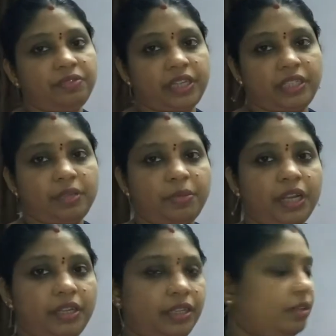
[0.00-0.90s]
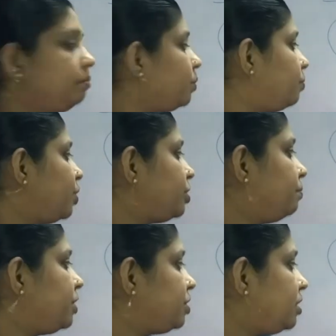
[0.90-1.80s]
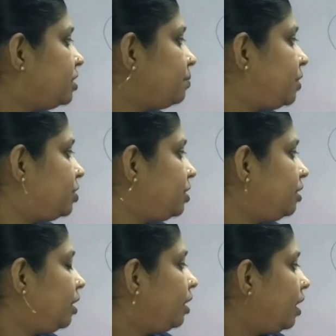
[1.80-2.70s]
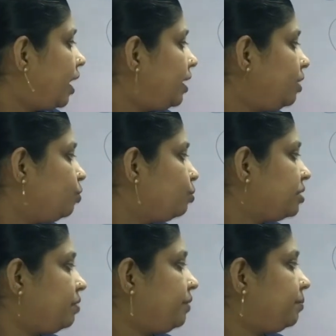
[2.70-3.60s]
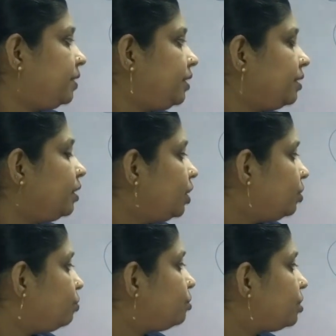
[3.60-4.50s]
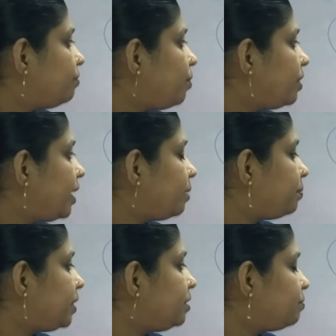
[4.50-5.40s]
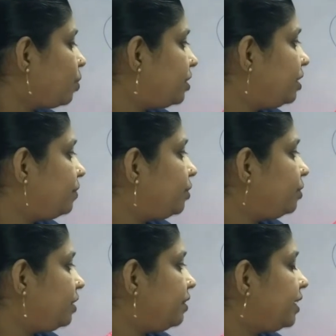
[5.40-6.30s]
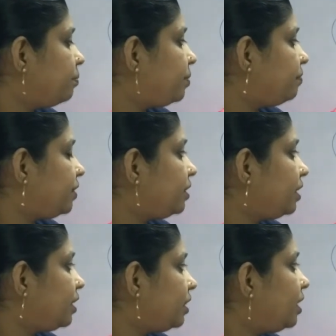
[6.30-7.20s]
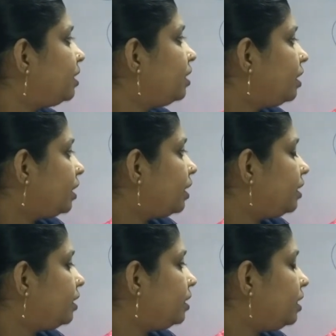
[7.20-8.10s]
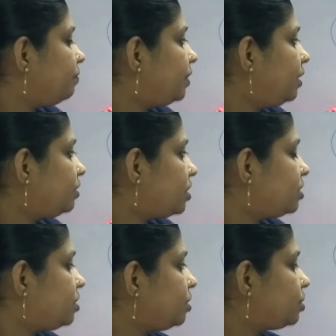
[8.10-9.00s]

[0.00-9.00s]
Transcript: for example, I'll take. Washing machine is a machine and a user will be there. User, what happens, what he will do, he will dump everything in that, and he will just